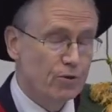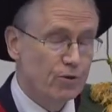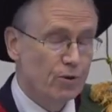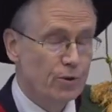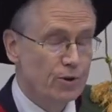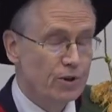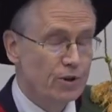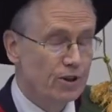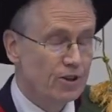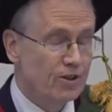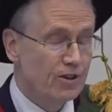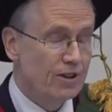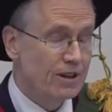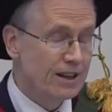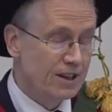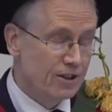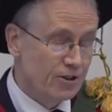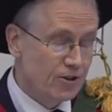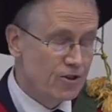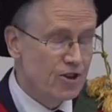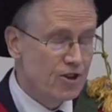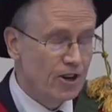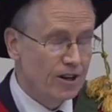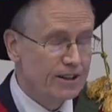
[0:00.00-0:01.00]
you through your, in
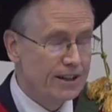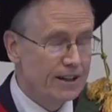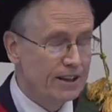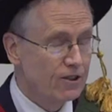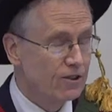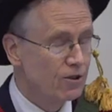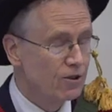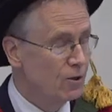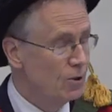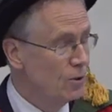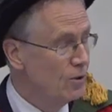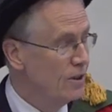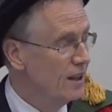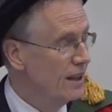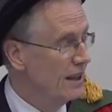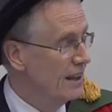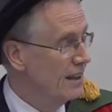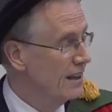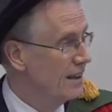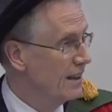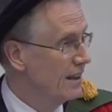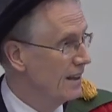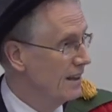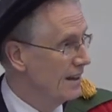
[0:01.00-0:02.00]
your journey through the
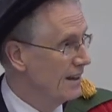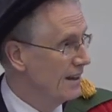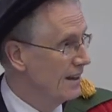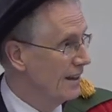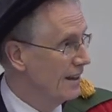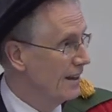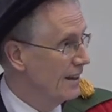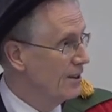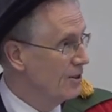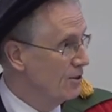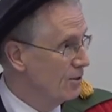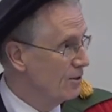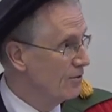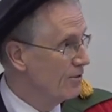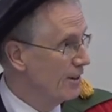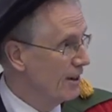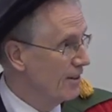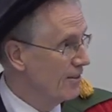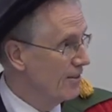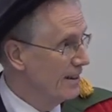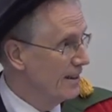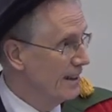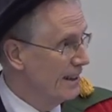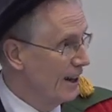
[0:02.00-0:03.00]
uh,
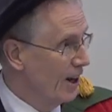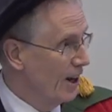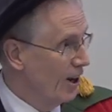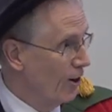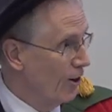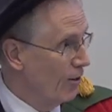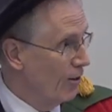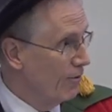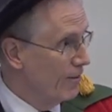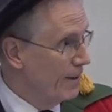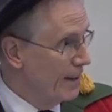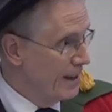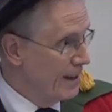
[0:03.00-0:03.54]
University of